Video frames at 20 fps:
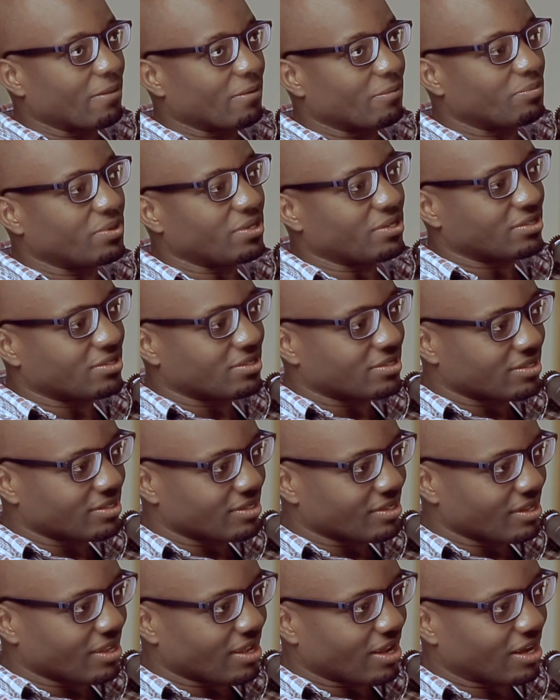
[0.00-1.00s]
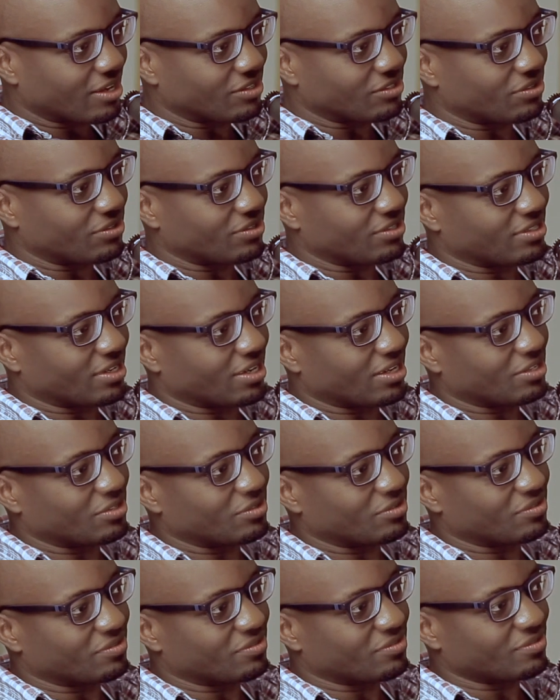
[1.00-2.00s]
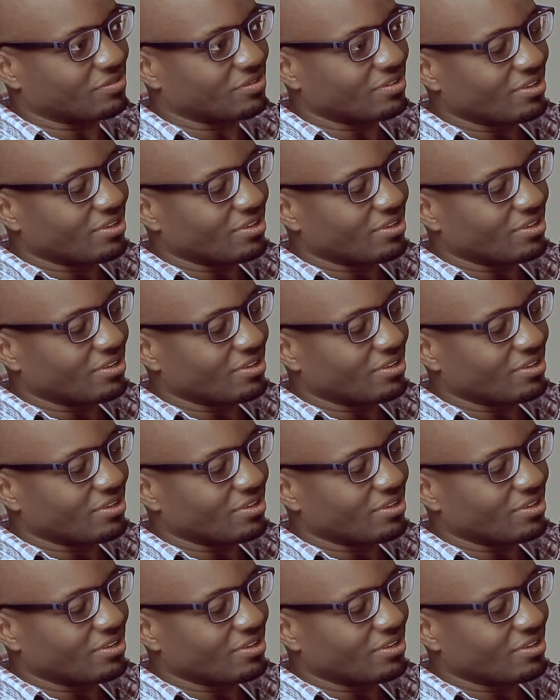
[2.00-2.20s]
peace as a result of